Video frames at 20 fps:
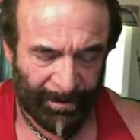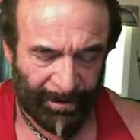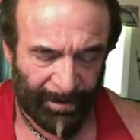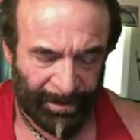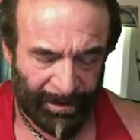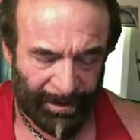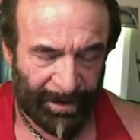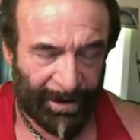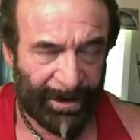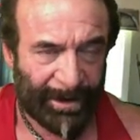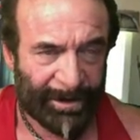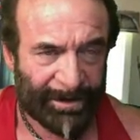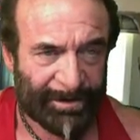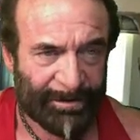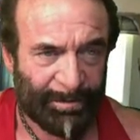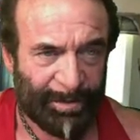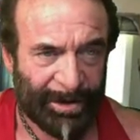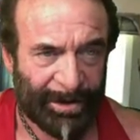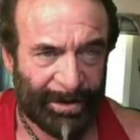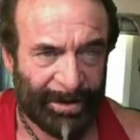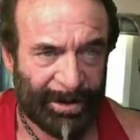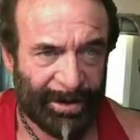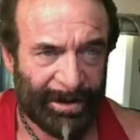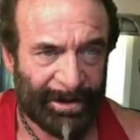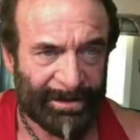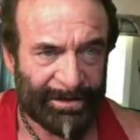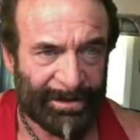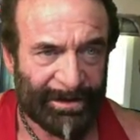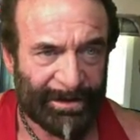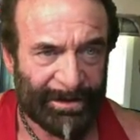uh,
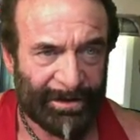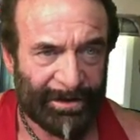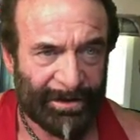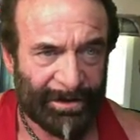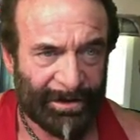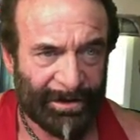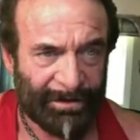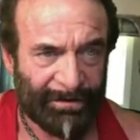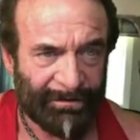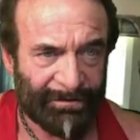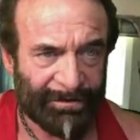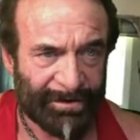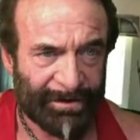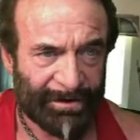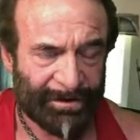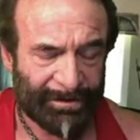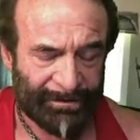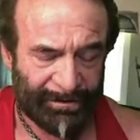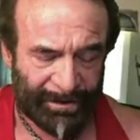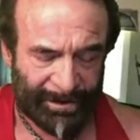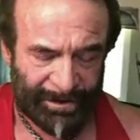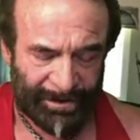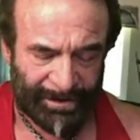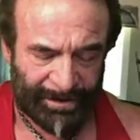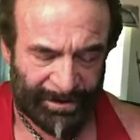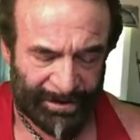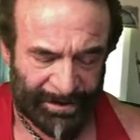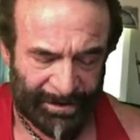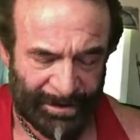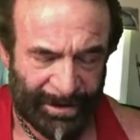inexperience and nerves, and
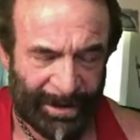and uh,